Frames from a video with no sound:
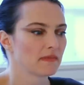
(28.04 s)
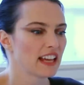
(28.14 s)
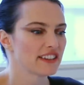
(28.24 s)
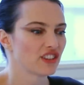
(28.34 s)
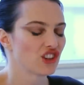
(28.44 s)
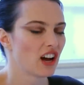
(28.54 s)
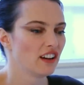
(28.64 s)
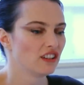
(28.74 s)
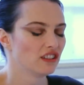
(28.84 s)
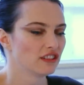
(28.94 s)
As a
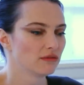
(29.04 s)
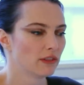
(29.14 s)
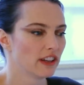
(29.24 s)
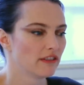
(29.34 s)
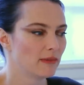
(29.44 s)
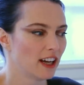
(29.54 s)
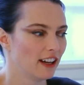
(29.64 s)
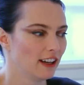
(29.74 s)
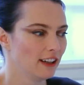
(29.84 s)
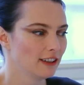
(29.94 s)
child, one of
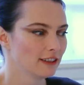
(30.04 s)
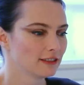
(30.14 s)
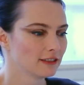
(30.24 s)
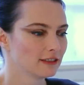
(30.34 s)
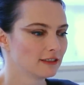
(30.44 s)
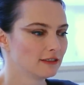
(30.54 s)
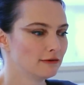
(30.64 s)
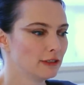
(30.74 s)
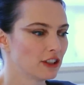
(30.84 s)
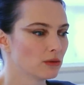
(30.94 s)
my
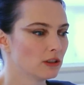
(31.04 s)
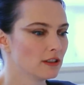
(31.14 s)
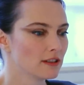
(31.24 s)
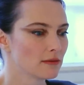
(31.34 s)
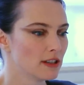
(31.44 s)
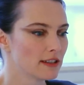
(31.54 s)
rituals was